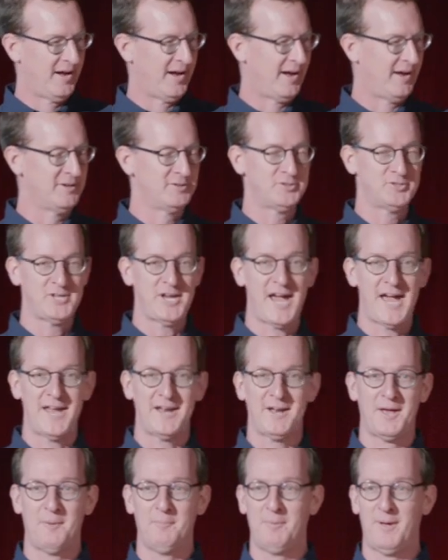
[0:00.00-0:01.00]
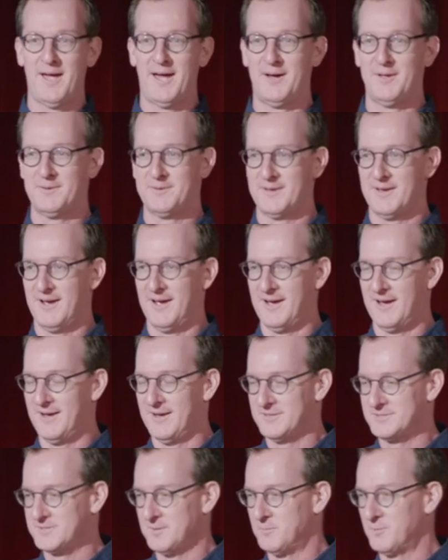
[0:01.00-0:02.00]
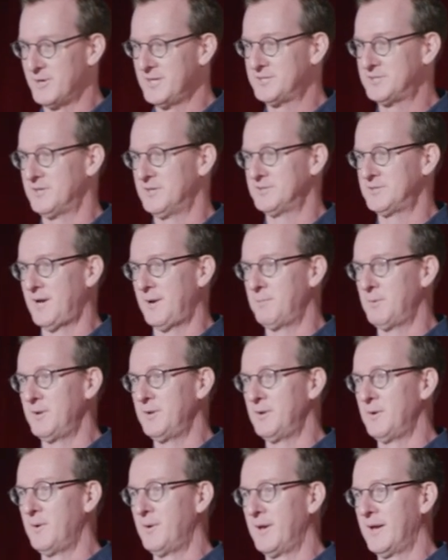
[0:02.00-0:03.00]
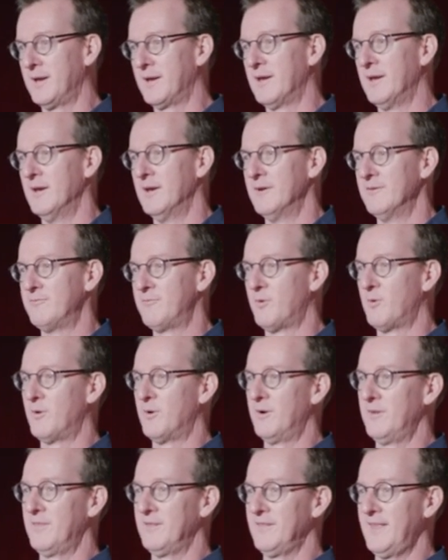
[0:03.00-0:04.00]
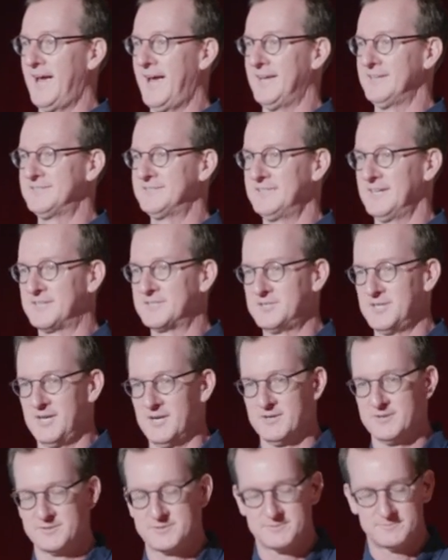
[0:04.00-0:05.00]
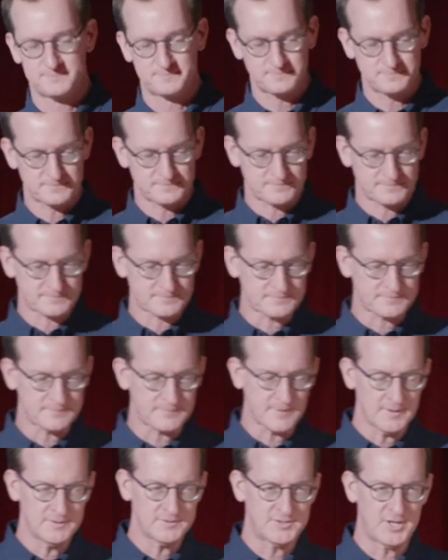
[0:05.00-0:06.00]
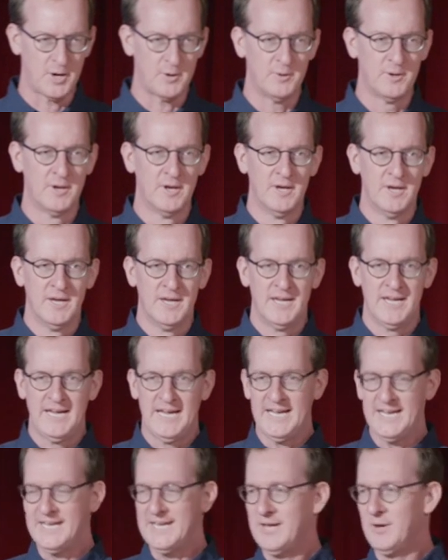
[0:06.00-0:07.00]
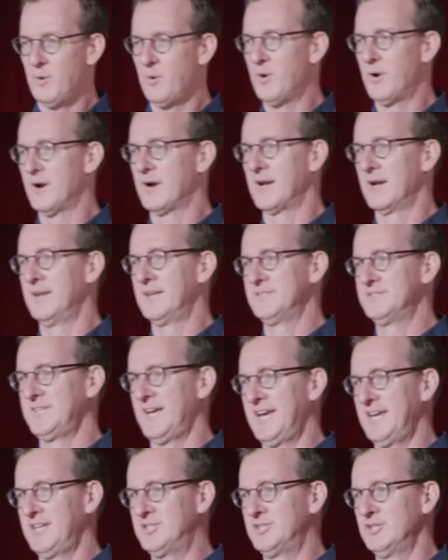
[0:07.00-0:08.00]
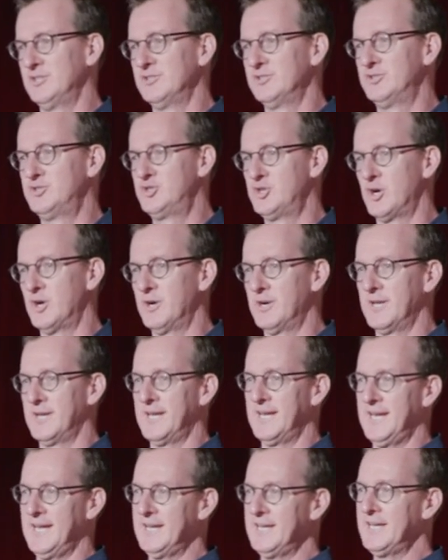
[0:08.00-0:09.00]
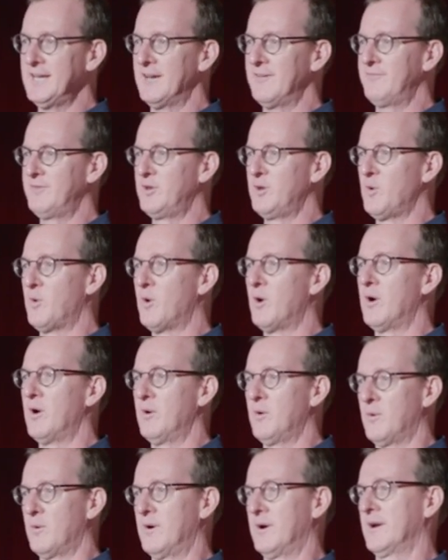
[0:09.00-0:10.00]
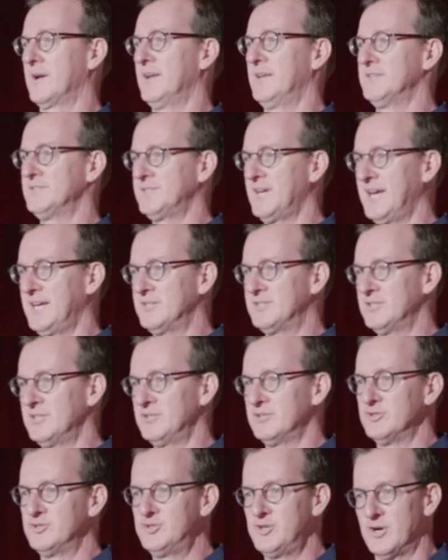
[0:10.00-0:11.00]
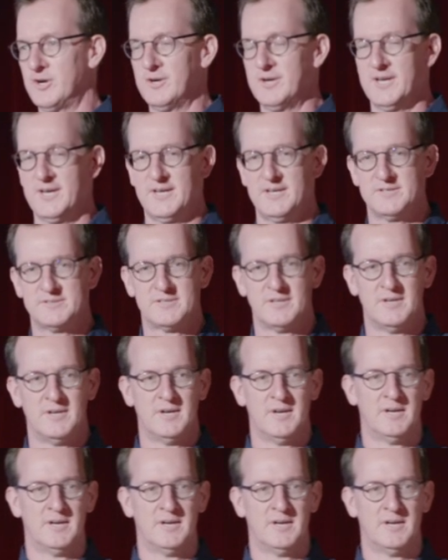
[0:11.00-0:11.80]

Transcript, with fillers: uh, chat about uh, some research I've been doing for the last six years. So any organization's journey, any of your organization's journeys